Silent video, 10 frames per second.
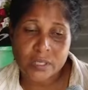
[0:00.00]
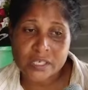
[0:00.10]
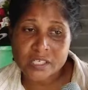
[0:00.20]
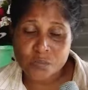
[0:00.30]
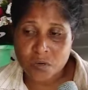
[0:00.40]

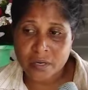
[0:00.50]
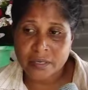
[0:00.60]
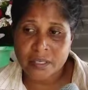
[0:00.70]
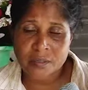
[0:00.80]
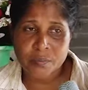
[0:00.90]
This
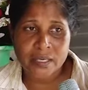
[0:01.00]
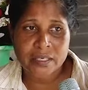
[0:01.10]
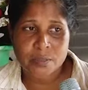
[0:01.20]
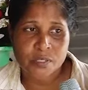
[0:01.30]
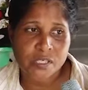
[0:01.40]
morning, my
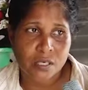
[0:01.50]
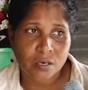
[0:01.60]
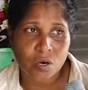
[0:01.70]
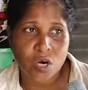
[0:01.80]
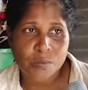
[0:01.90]
neighbor's
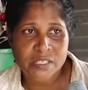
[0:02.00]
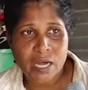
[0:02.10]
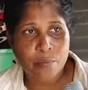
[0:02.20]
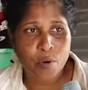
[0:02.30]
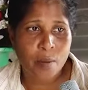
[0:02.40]
son comes,
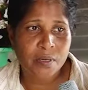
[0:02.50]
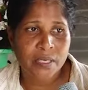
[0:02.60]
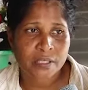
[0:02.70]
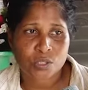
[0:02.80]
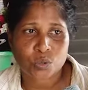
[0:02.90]
saw a Brahmin
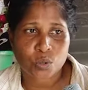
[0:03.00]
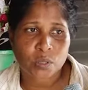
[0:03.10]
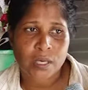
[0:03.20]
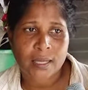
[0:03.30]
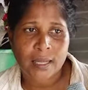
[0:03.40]
at the
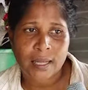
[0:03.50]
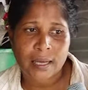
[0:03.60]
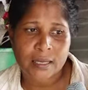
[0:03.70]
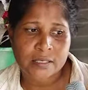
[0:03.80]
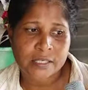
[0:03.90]
door,
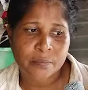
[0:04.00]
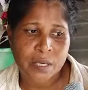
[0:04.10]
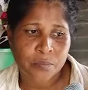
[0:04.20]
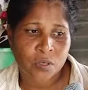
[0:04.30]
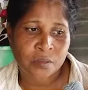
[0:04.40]
and he said
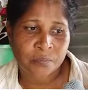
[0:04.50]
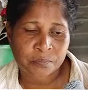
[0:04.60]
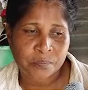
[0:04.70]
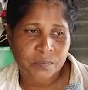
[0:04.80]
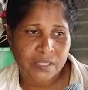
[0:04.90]
my mom
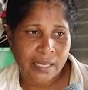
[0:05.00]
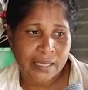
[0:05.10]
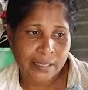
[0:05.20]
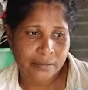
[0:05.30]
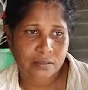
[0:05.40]
get
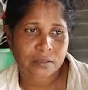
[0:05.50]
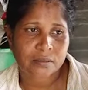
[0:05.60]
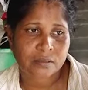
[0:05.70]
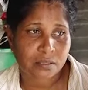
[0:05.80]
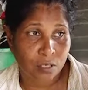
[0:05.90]
hit
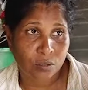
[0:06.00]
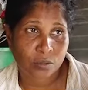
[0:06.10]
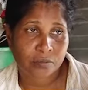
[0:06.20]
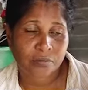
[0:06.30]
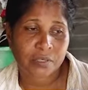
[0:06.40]

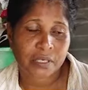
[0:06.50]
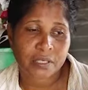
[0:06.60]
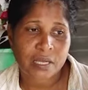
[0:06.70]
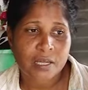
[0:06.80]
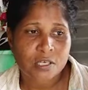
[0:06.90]
down, right?